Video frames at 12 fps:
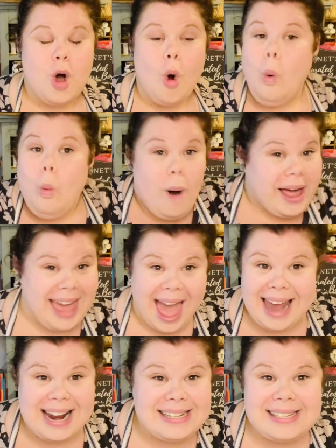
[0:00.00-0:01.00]
what
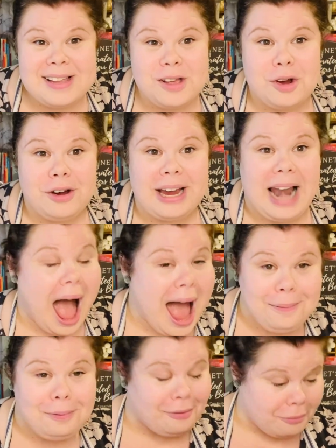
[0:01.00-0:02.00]
can I still create?
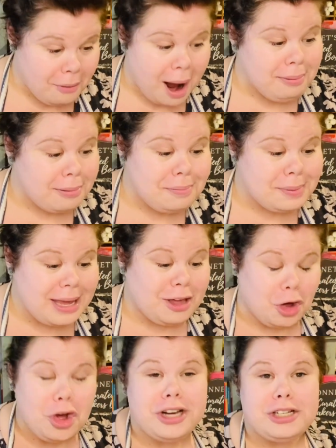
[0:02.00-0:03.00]
I probably
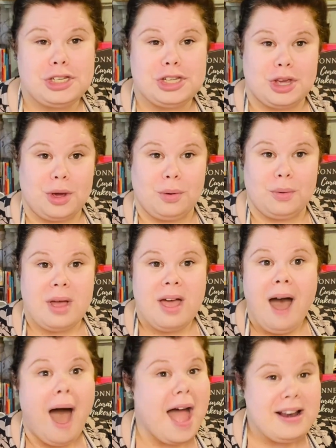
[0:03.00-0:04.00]
could do
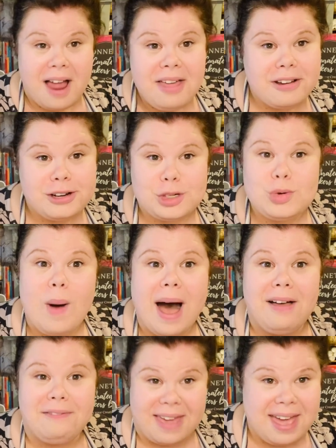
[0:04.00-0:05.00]
another
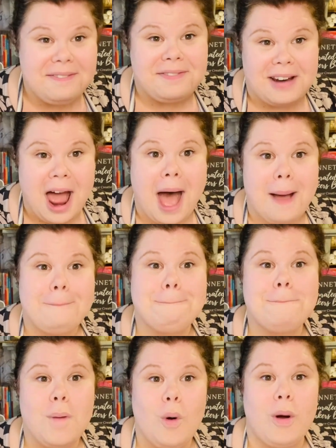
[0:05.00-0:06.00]
12, if not
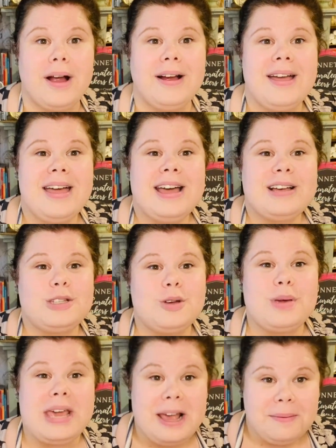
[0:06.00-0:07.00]
more. So
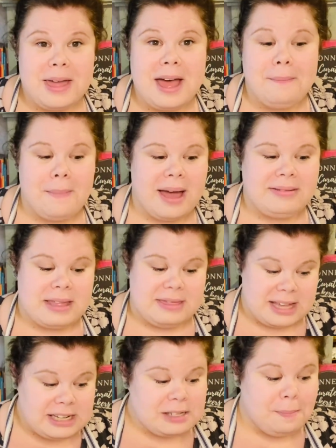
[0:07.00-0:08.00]
keep that in mind that
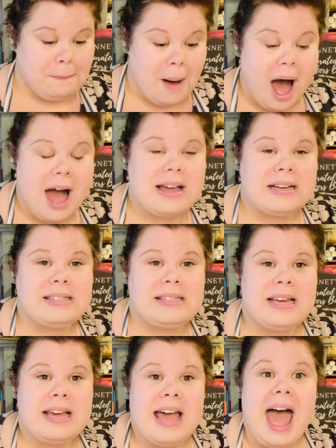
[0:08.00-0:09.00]
this box
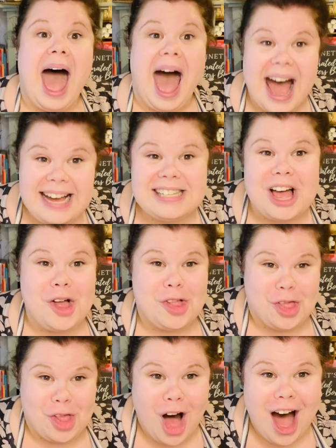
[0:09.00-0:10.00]
has a
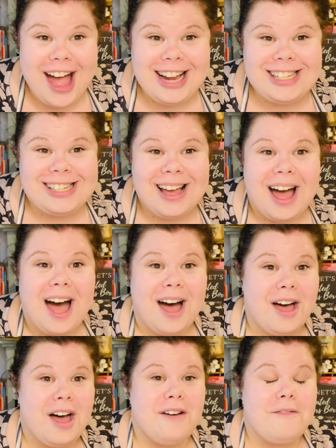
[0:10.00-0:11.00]
lot
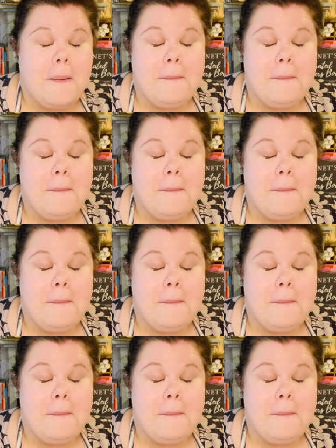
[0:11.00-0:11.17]
of